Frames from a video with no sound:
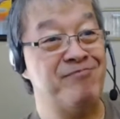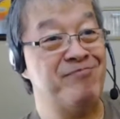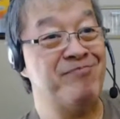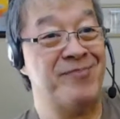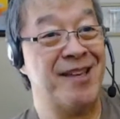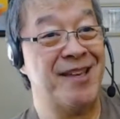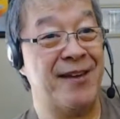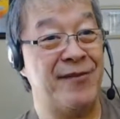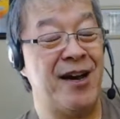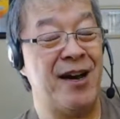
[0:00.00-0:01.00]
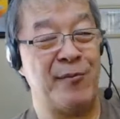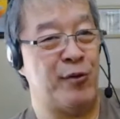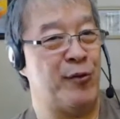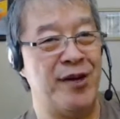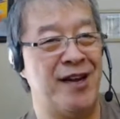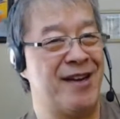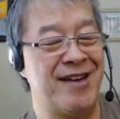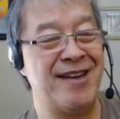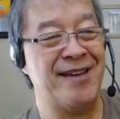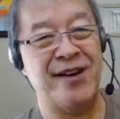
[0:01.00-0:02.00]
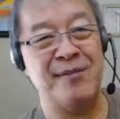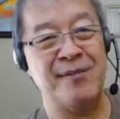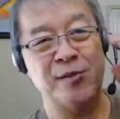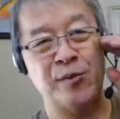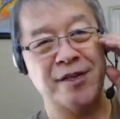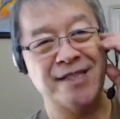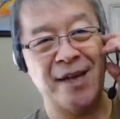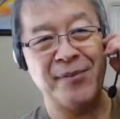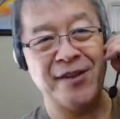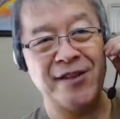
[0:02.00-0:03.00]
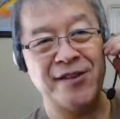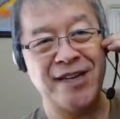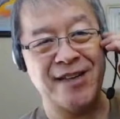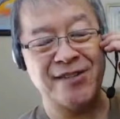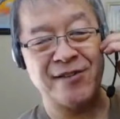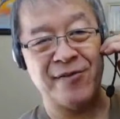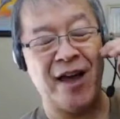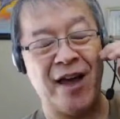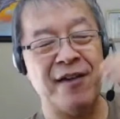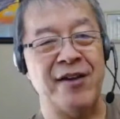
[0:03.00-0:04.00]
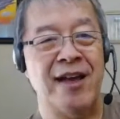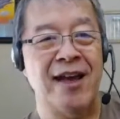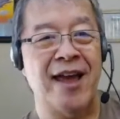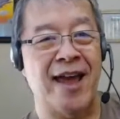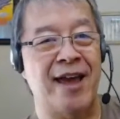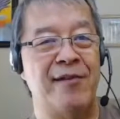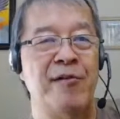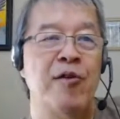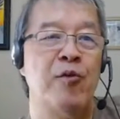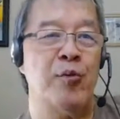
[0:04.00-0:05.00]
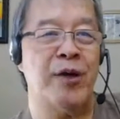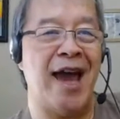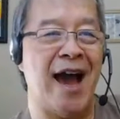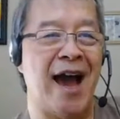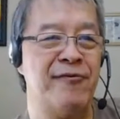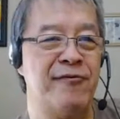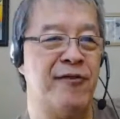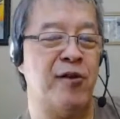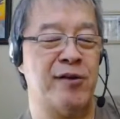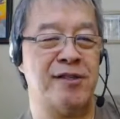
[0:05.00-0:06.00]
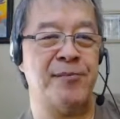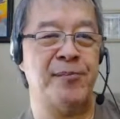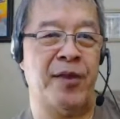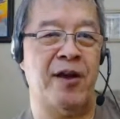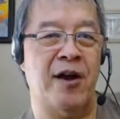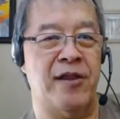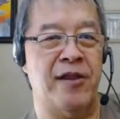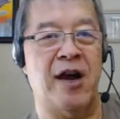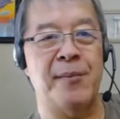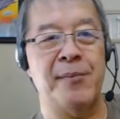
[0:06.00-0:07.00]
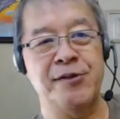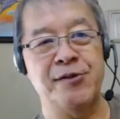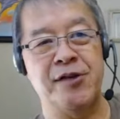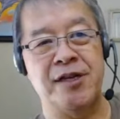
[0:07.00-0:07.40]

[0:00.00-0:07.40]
give up. Well, we're not going to give up, so we're accepting the challenge of life, and we have to focus on the opportunities.